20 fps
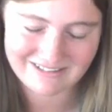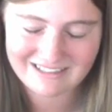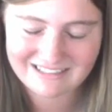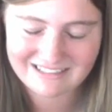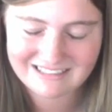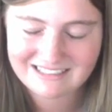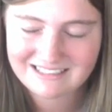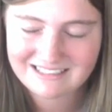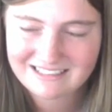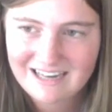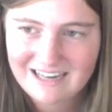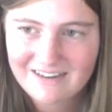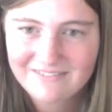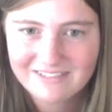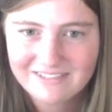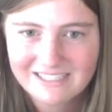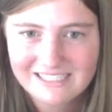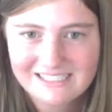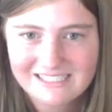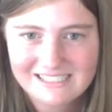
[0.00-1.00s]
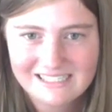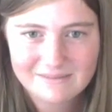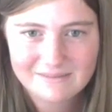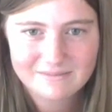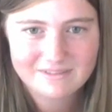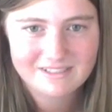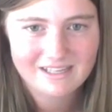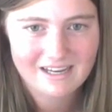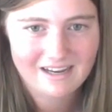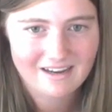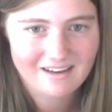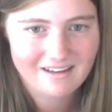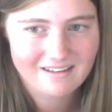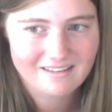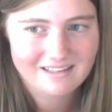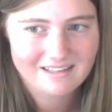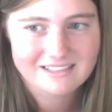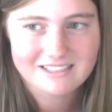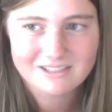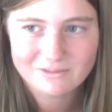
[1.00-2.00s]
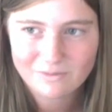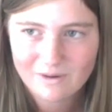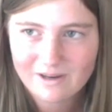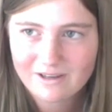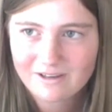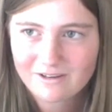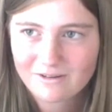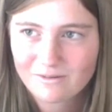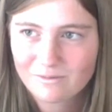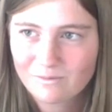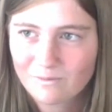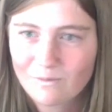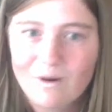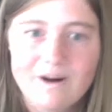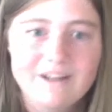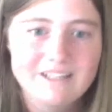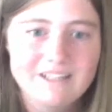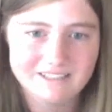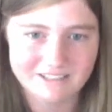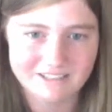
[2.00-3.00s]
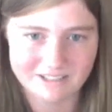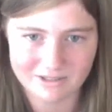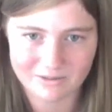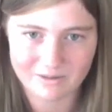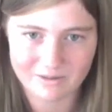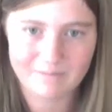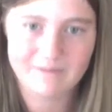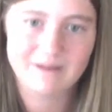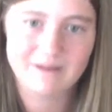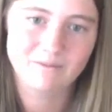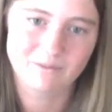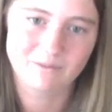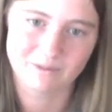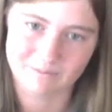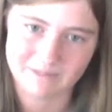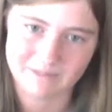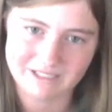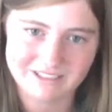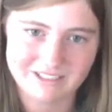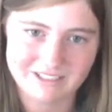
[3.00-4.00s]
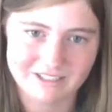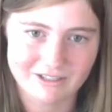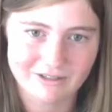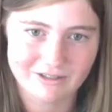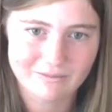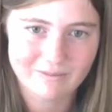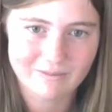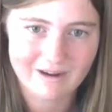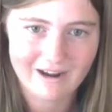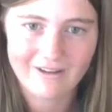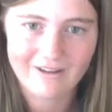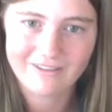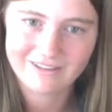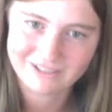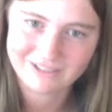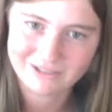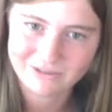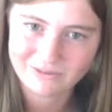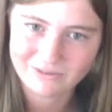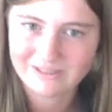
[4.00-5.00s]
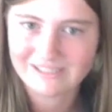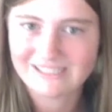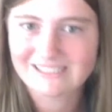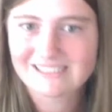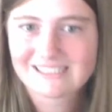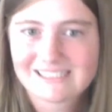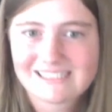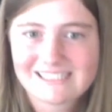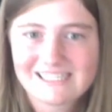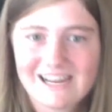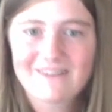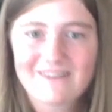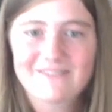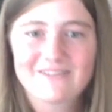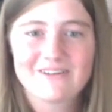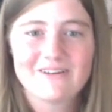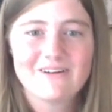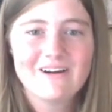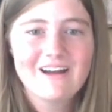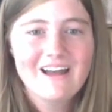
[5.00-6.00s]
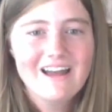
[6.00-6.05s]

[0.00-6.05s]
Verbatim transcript: It definitely seems like this is what you wanted to do and meant, were meant to do by all the stories and stuff you